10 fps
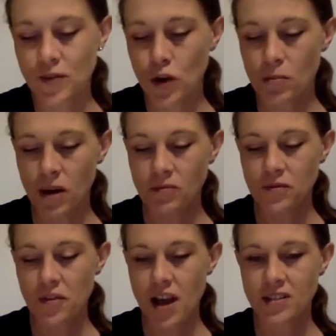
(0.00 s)
of your
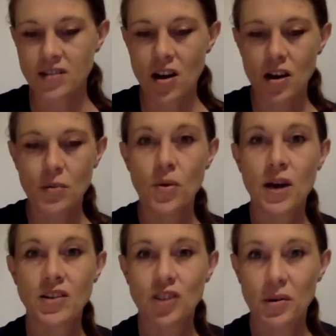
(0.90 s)
month and I will
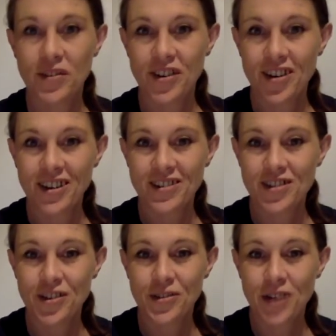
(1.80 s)
catch up with you guys
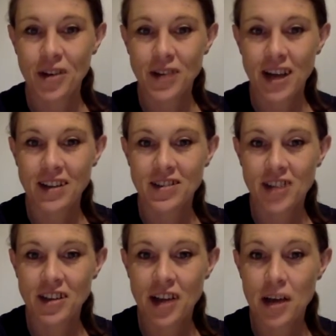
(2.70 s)
soon. Okay,
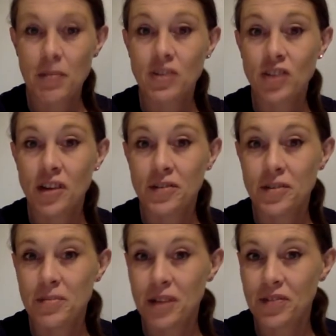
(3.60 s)
take care. Much love.
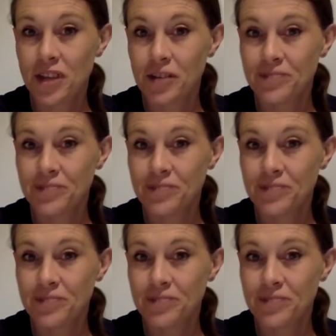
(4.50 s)
Bye for now.